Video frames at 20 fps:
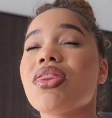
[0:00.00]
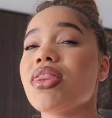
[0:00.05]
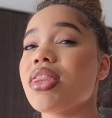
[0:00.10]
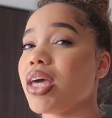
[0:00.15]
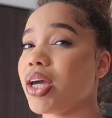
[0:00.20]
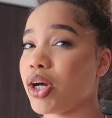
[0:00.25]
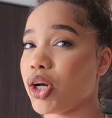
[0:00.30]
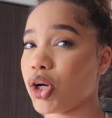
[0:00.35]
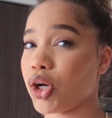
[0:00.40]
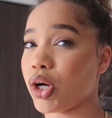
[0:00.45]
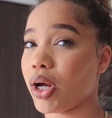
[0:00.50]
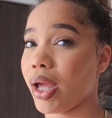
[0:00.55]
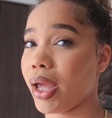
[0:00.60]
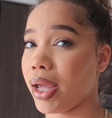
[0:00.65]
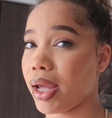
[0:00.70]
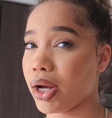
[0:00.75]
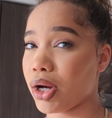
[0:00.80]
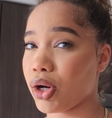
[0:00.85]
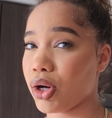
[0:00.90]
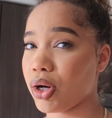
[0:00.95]
thicker
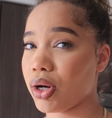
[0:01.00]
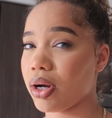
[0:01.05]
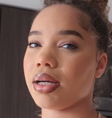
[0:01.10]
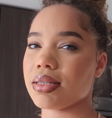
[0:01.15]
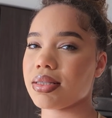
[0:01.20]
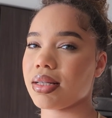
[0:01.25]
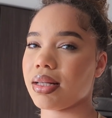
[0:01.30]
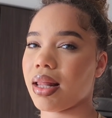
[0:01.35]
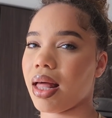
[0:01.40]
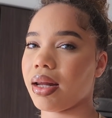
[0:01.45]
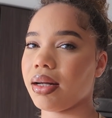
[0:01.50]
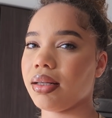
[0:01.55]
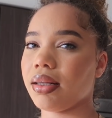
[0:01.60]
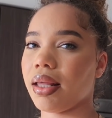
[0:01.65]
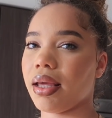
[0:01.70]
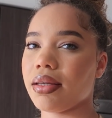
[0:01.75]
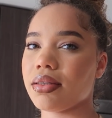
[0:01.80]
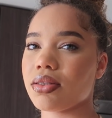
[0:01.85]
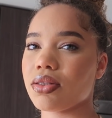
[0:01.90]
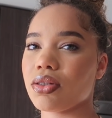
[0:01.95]
hair because a lot of
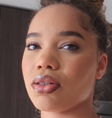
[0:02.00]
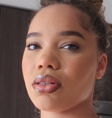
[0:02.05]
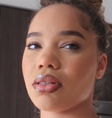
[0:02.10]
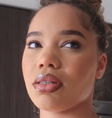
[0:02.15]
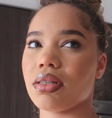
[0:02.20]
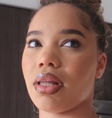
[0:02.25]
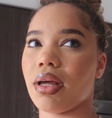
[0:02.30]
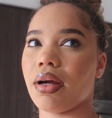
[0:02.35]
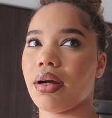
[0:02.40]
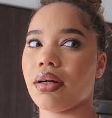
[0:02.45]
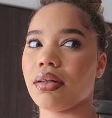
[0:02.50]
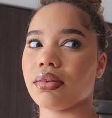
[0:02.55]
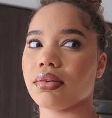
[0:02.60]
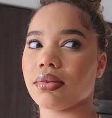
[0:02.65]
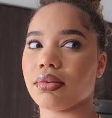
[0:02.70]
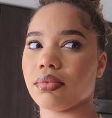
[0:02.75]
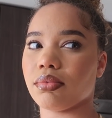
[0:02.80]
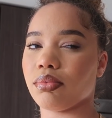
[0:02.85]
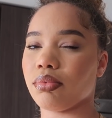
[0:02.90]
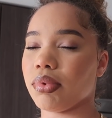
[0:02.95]
lasers they're